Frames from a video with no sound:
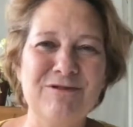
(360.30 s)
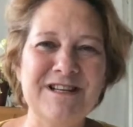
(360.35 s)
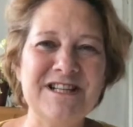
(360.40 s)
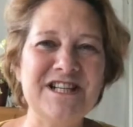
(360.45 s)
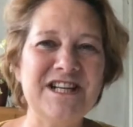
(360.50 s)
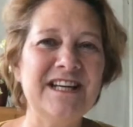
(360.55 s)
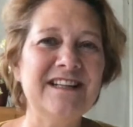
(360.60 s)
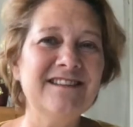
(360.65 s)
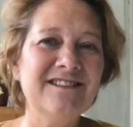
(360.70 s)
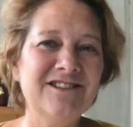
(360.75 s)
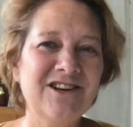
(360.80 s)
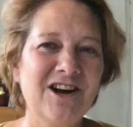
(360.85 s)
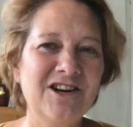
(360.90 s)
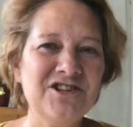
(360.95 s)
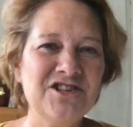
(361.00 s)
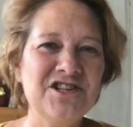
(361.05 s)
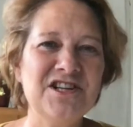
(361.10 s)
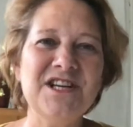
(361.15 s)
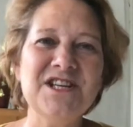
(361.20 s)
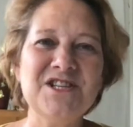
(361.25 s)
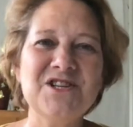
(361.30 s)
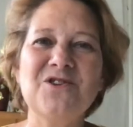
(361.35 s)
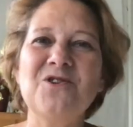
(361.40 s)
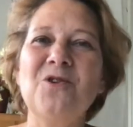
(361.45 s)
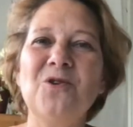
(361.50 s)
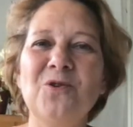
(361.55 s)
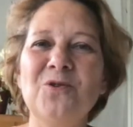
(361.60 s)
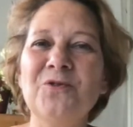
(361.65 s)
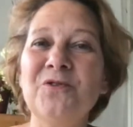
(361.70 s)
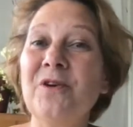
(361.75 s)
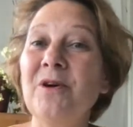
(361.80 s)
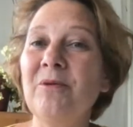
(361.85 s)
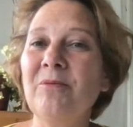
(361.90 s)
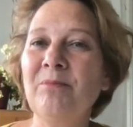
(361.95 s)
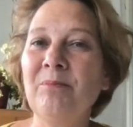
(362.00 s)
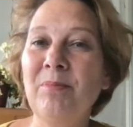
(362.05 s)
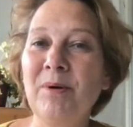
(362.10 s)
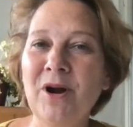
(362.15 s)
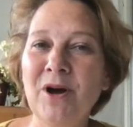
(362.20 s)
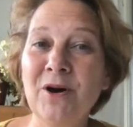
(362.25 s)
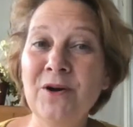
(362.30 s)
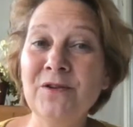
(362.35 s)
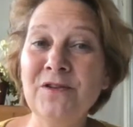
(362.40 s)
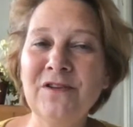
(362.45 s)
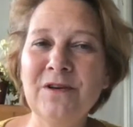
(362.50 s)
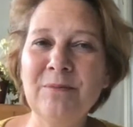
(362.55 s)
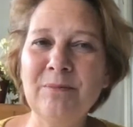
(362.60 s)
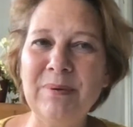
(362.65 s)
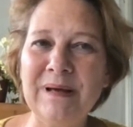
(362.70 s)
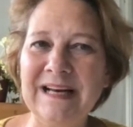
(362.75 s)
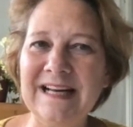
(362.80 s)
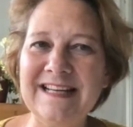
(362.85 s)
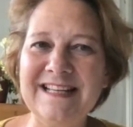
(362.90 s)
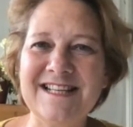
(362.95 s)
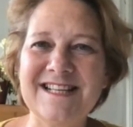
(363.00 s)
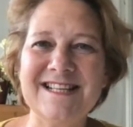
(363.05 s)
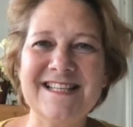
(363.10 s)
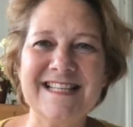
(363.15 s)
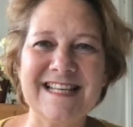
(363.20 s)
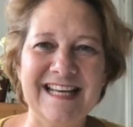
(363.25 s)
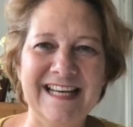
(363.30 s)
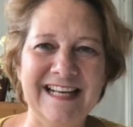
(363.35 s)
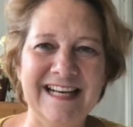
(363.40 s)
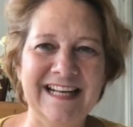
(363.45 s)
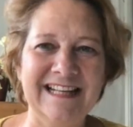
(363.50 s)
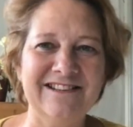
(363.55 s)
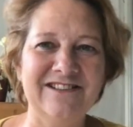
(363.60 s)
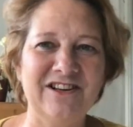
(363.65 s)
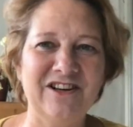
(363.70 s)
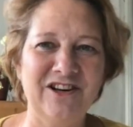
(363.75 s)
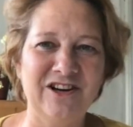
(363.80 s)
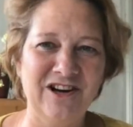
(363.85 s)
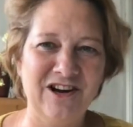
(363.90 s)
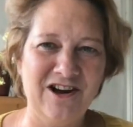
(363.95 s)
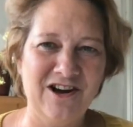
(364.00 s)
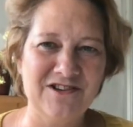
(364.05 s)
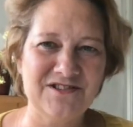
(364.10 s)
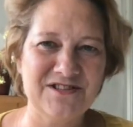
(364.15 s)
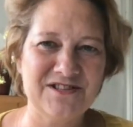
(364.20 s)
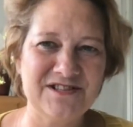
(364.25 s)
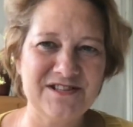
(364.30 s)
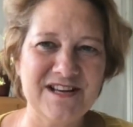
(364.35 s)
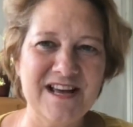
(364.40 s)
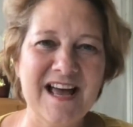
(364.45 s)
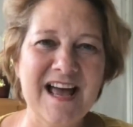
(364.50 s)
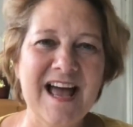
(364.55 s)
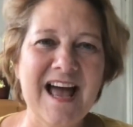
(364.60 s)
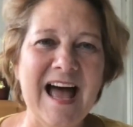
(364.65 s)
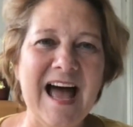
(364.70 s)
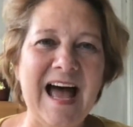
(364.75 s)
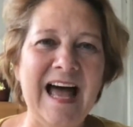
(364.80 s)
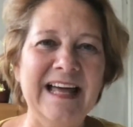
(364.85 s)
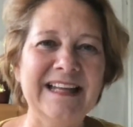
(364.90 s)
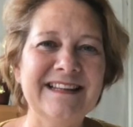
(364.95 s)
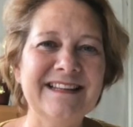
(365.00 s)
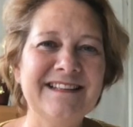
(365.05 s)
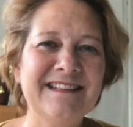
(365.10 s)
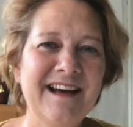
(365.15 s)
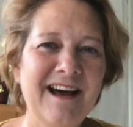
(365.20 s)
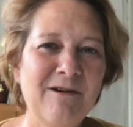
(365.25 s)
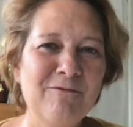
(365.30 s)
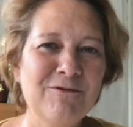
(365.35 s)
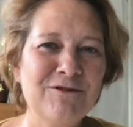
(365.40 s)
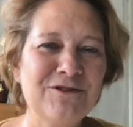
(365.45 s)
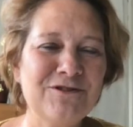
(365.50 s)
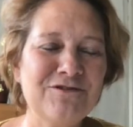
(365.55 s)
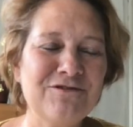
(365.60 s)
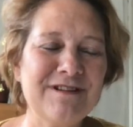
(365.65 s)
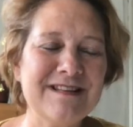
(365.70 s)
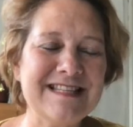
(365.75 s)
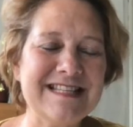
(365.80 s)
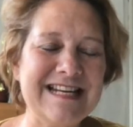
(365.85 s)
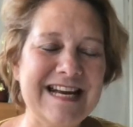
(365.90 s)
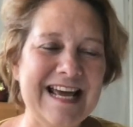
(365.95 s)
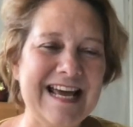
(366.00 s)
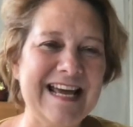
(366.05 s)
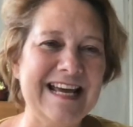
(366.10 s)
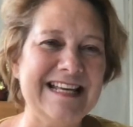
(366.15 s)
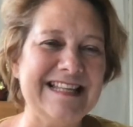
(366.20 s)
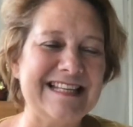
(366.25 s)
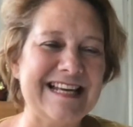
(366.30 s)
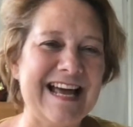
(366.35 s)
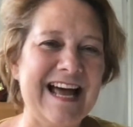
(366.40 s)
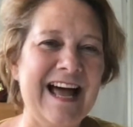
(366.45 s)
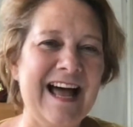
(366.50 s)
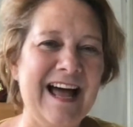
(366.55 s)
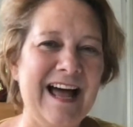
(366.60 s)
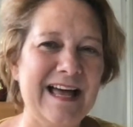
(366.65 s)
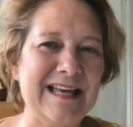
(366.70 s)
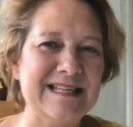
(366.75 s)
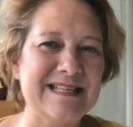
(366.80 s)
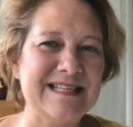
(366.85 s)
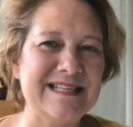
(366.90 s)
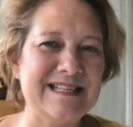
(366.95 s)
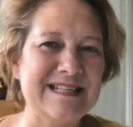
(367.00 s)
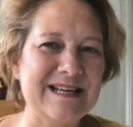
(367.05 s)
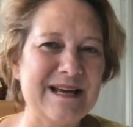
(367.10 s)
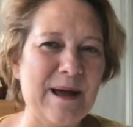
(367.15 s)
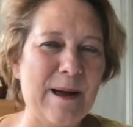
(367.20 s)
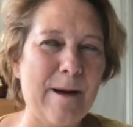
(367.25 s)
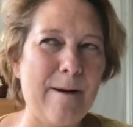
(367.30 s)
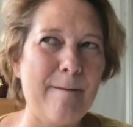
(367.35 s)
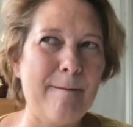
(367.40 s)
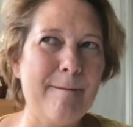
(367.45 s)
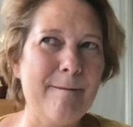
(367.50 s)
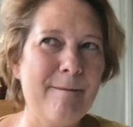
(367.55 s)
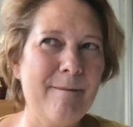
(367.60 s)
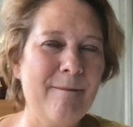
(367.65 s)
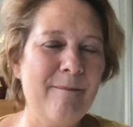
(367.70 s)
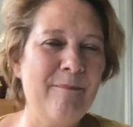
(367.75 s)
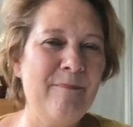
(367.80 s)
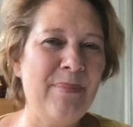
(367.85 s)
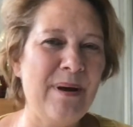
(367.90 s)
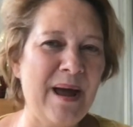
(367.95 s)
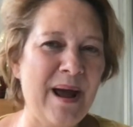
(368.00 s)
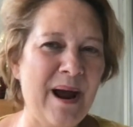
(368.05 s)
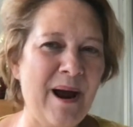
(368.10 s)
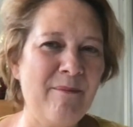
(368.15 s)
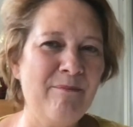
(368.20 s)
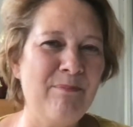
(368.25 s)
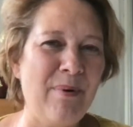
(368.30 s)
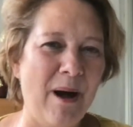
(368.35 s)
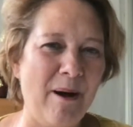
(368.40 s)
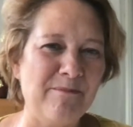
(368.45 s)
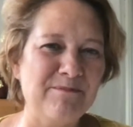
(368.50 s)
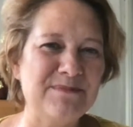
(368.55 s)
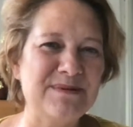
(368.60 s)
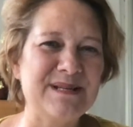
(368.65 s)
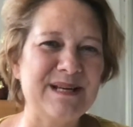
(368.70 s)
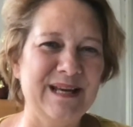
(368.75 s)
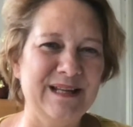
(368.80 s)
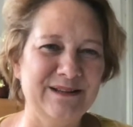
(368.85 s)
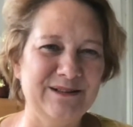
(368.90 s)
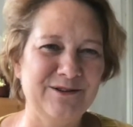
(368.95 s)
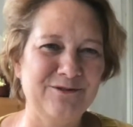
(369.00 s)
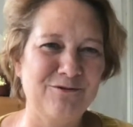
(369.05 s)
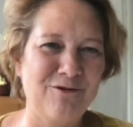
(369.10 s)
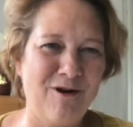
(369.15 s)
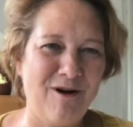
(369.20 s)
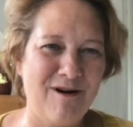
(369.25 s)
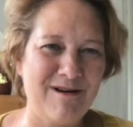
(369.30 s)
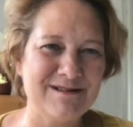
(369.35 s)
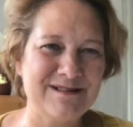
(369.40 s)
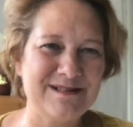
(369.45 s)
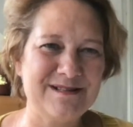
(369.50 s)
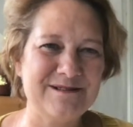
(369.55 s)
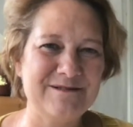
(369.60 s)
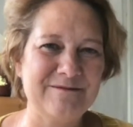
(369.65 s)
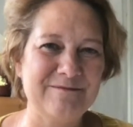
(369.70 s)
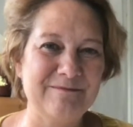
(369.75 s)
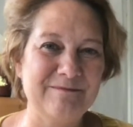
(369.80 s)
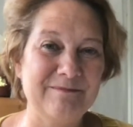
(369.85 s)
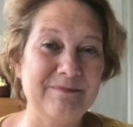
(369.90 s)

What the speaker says: which in Dutch is called blote billetjes in het gras. And that would translate as bare bums in the grass.